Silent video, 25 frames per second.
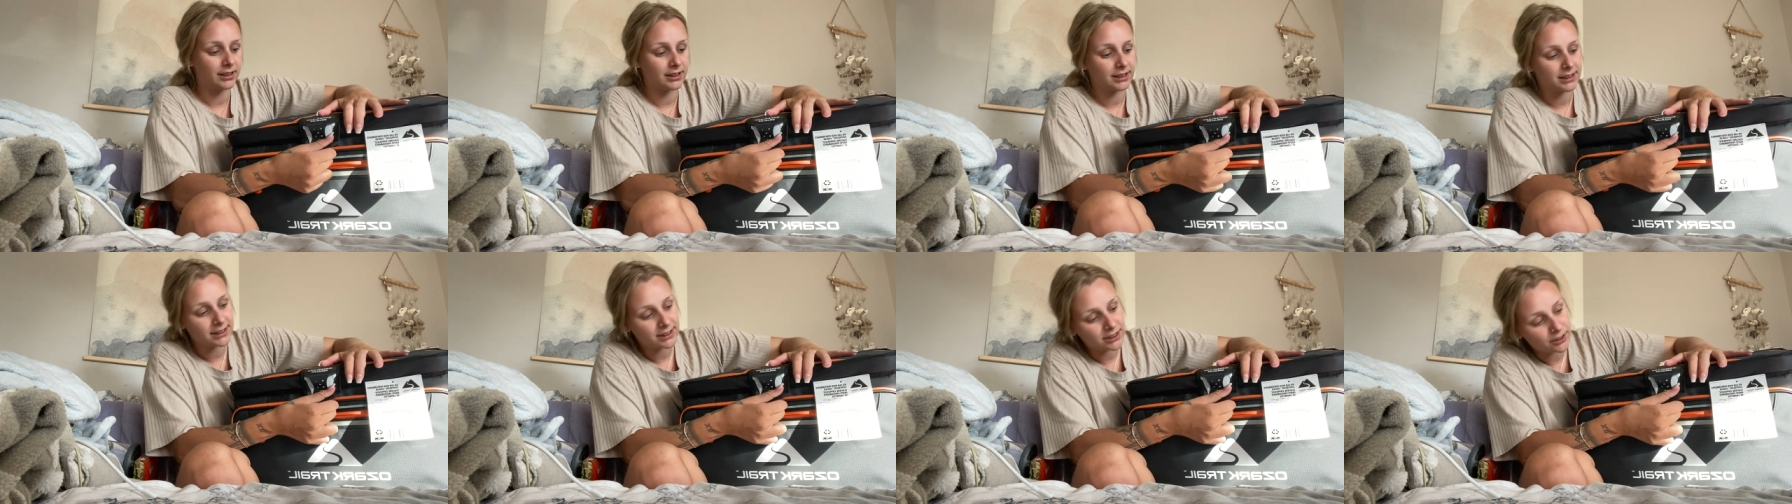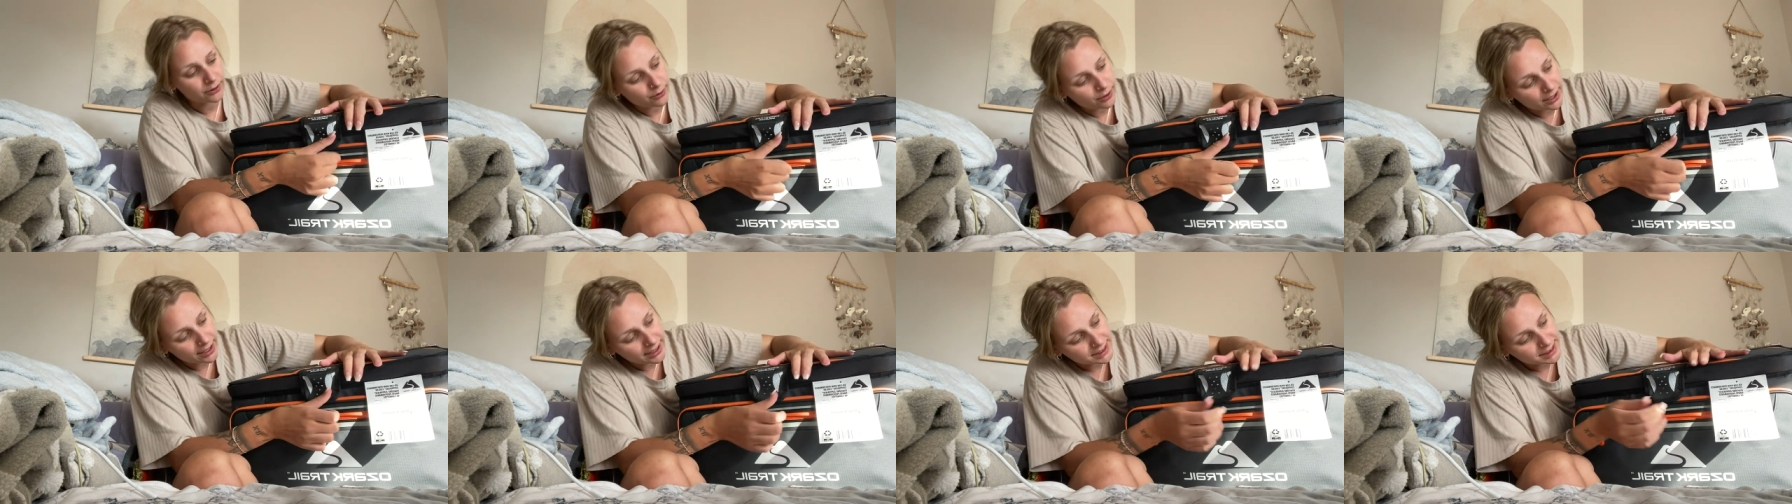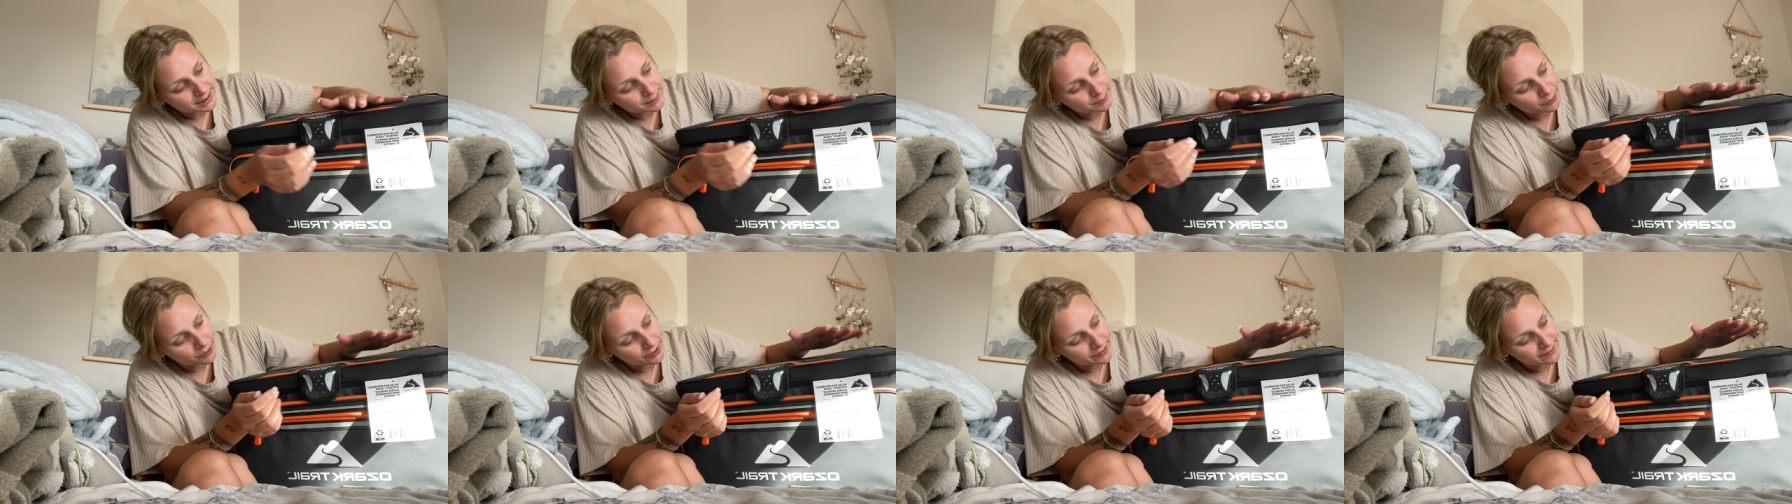so I
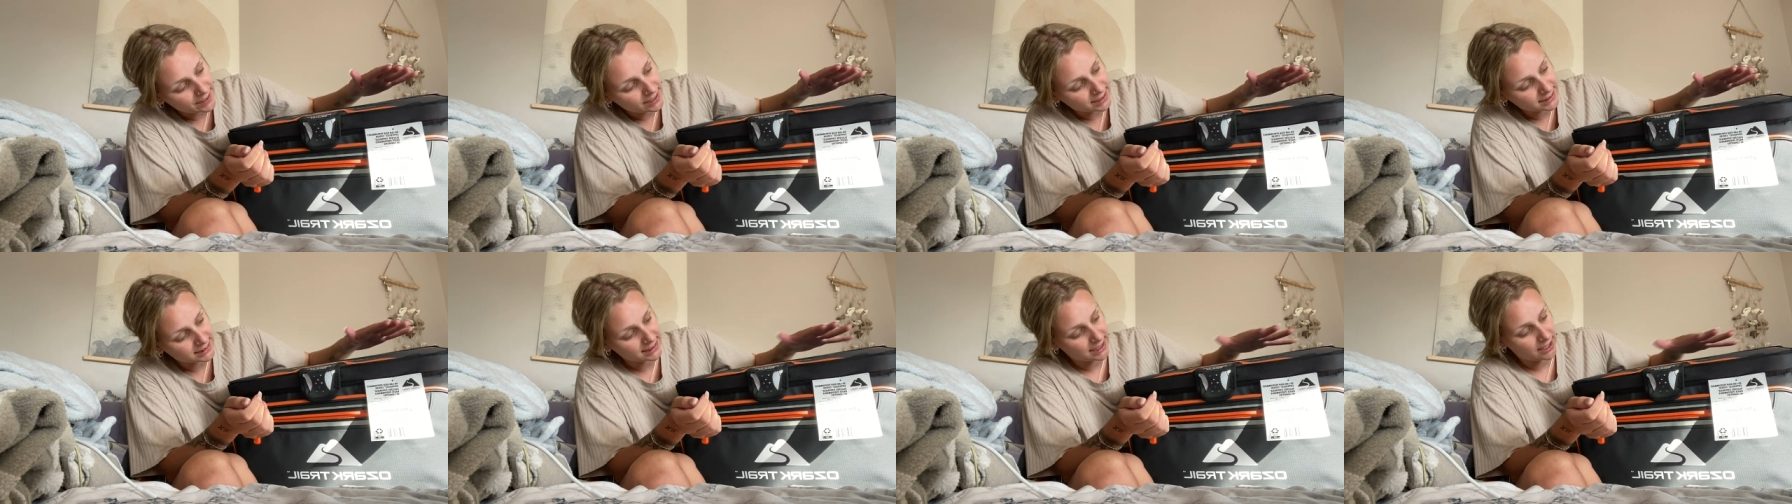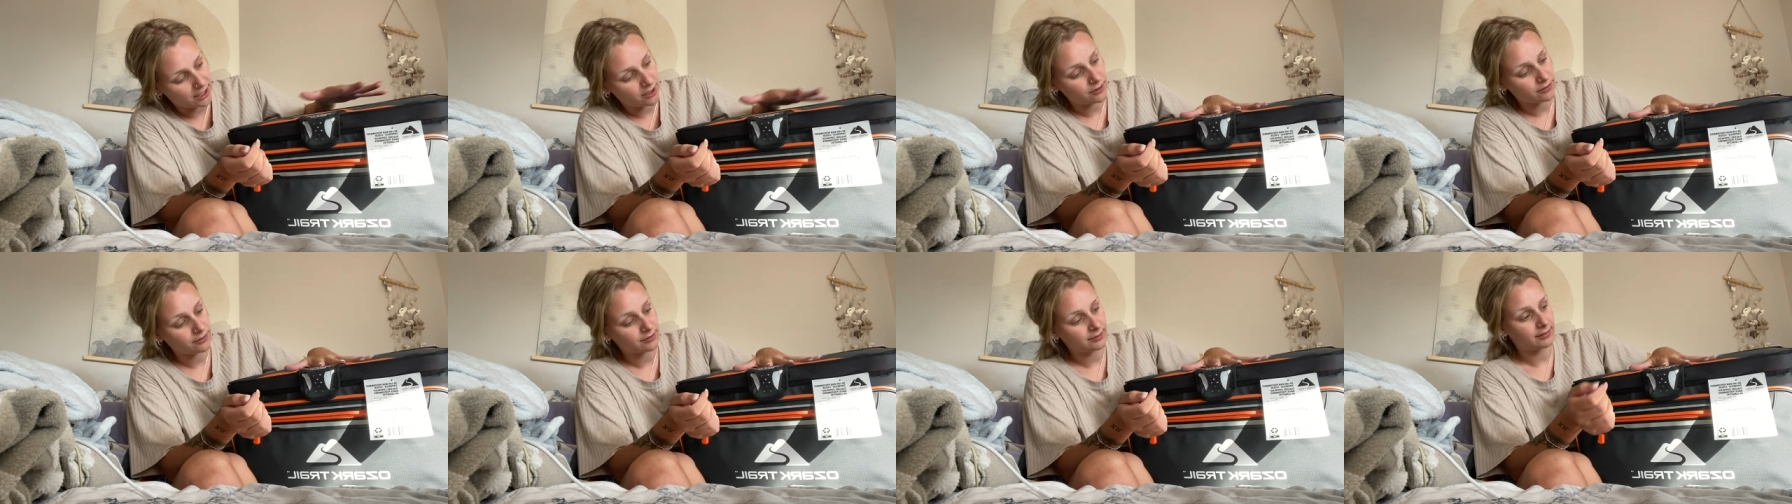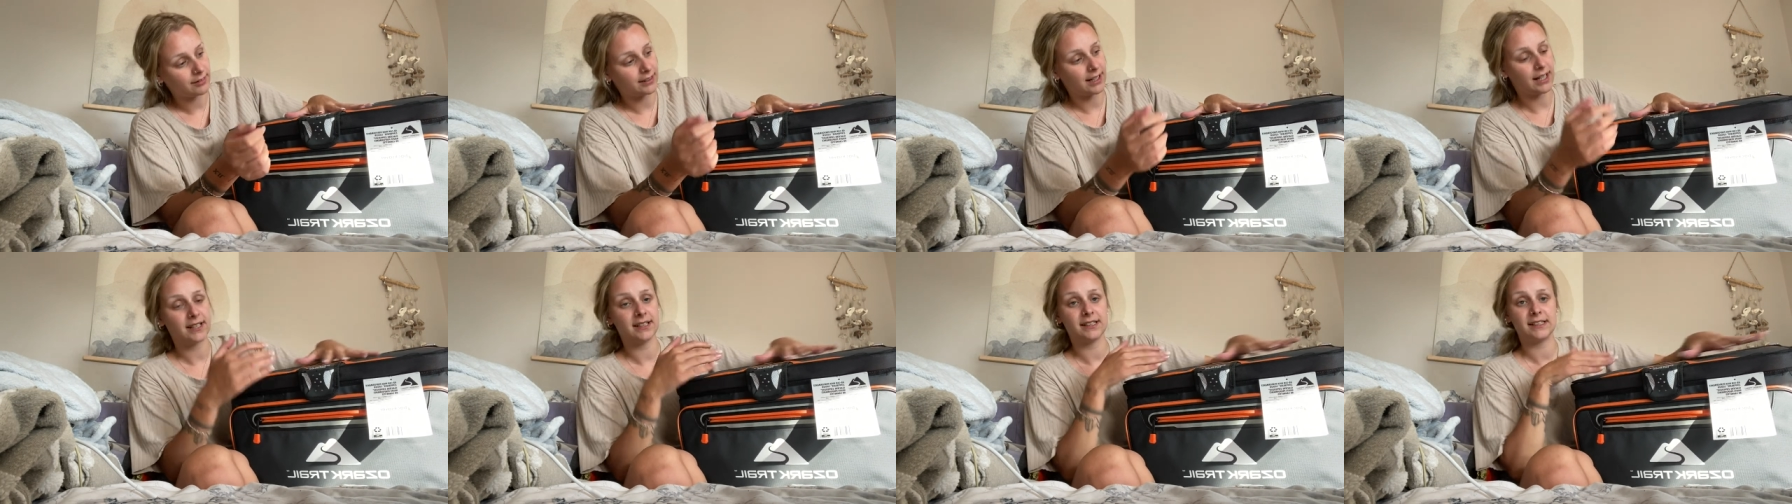just pull that down and